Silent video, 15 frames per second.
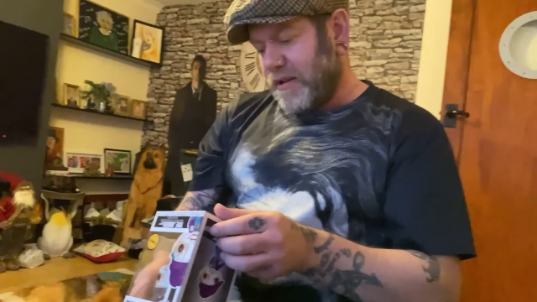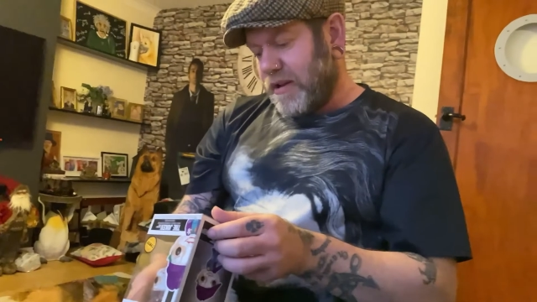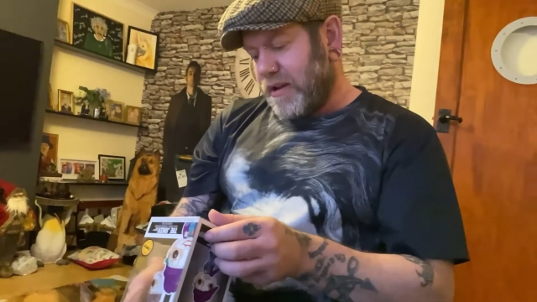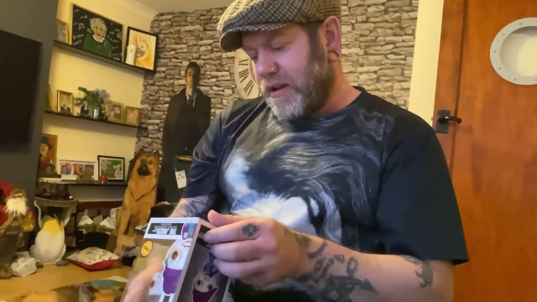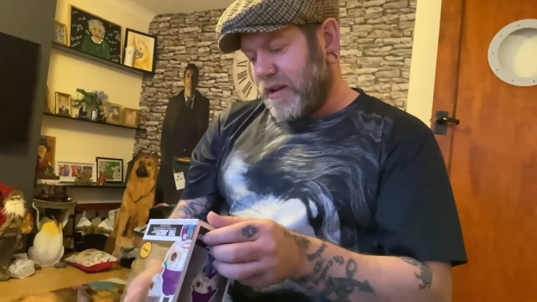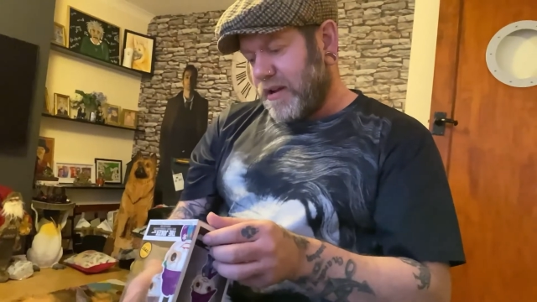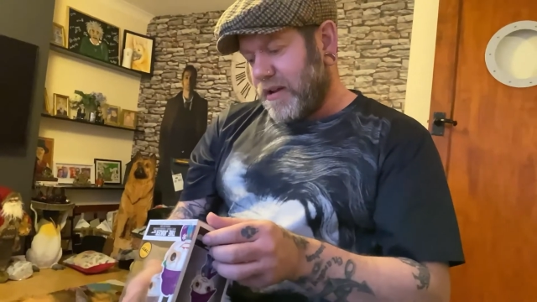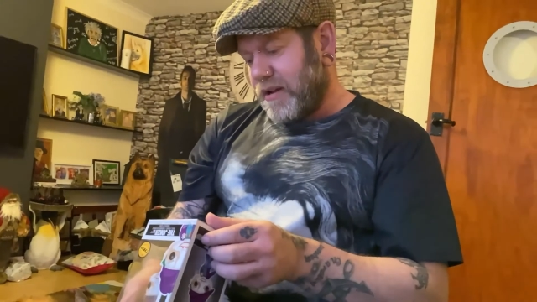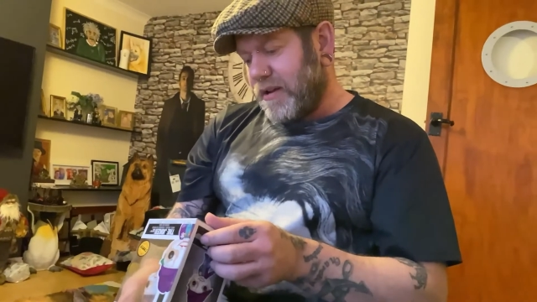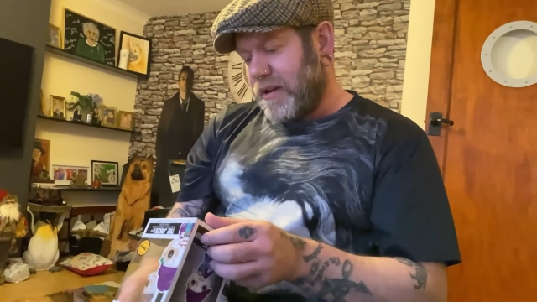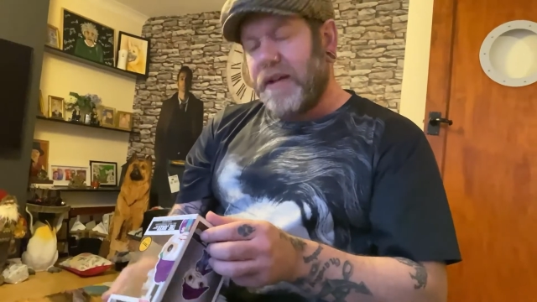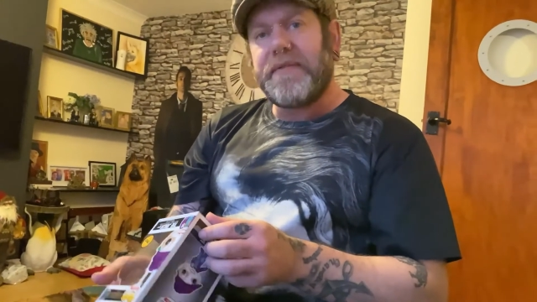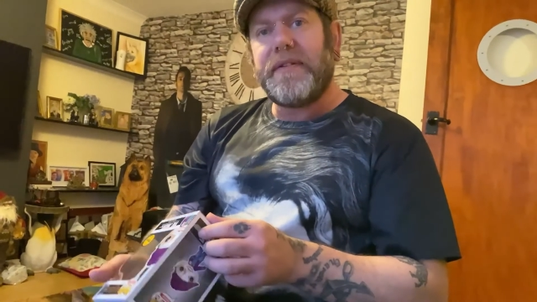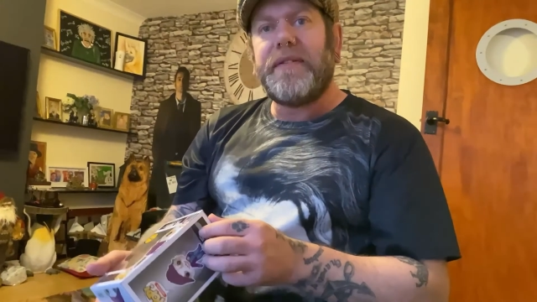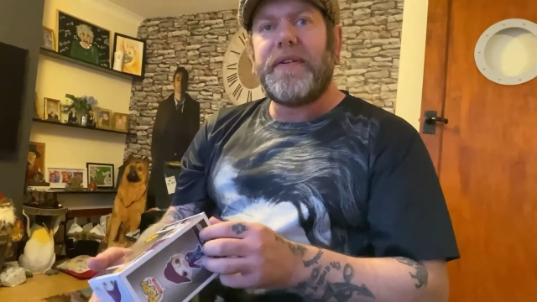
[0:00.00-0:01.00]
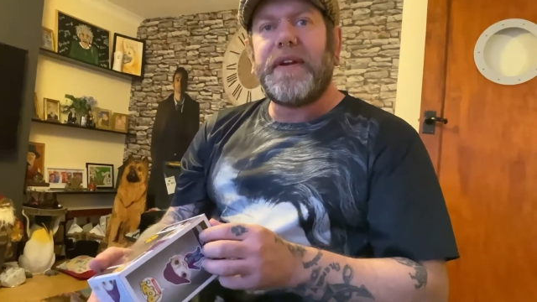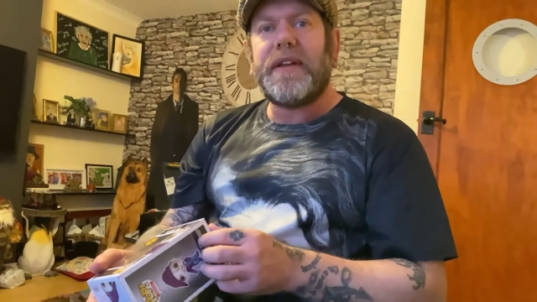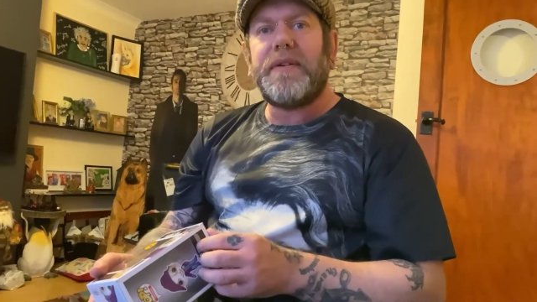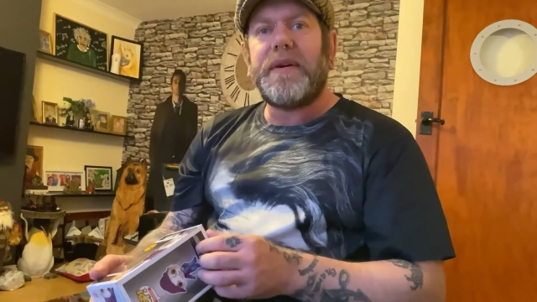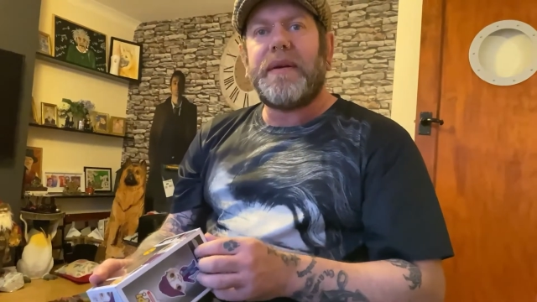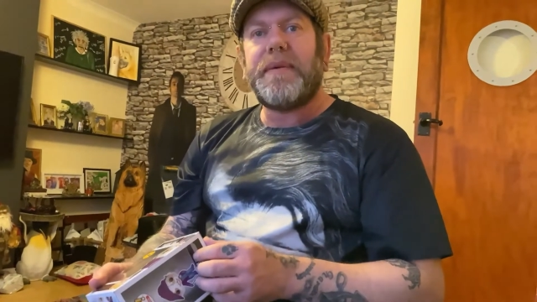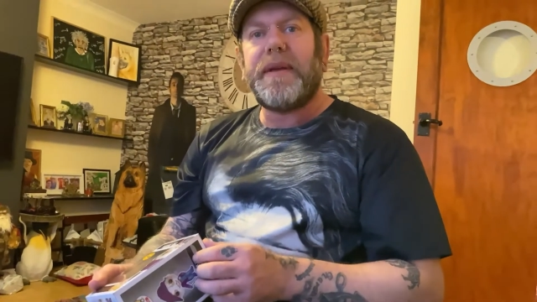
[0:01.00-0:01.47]
Okay. Oh, I love it. Thank you, Abby.
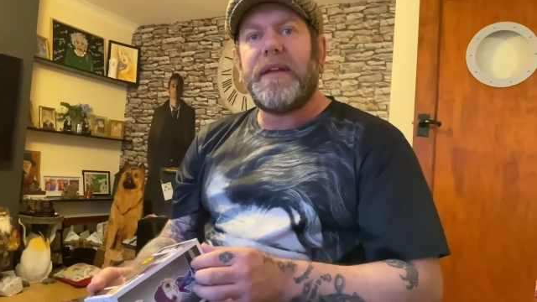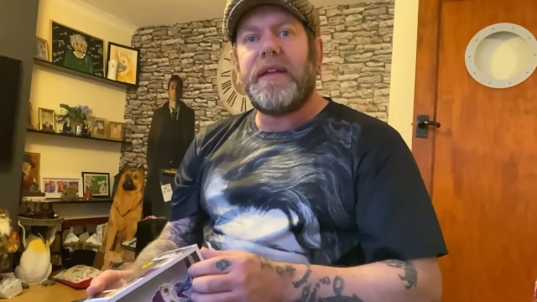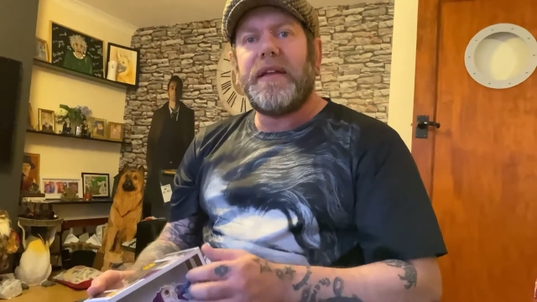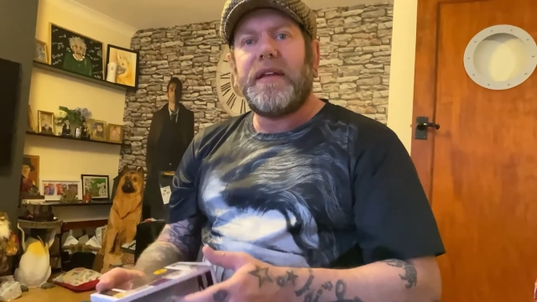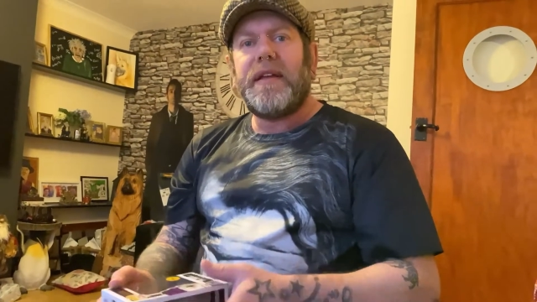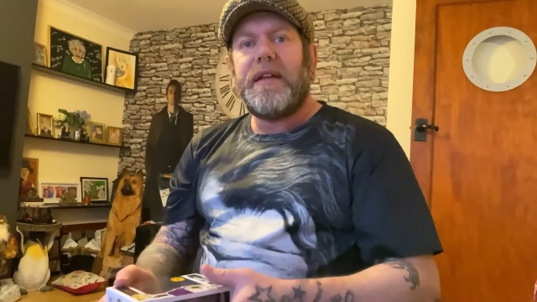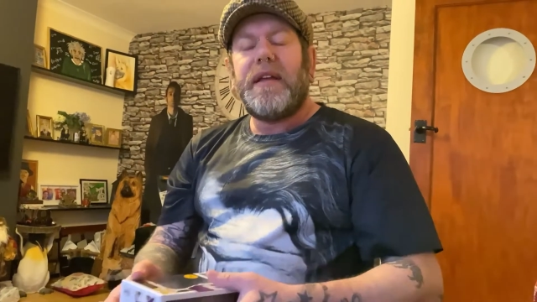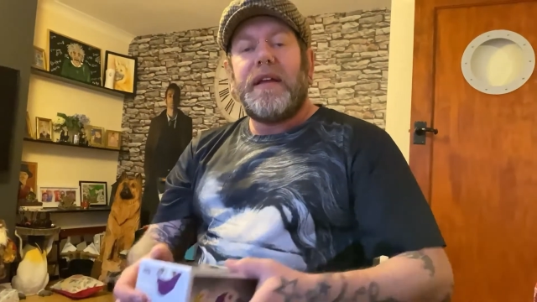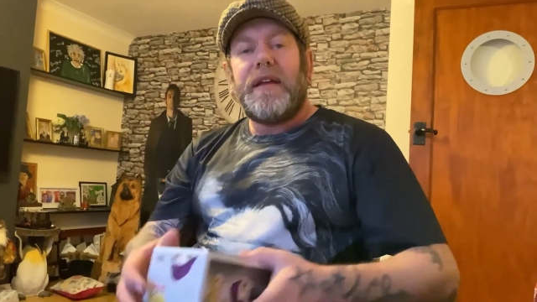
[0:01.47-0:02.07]
Overdone.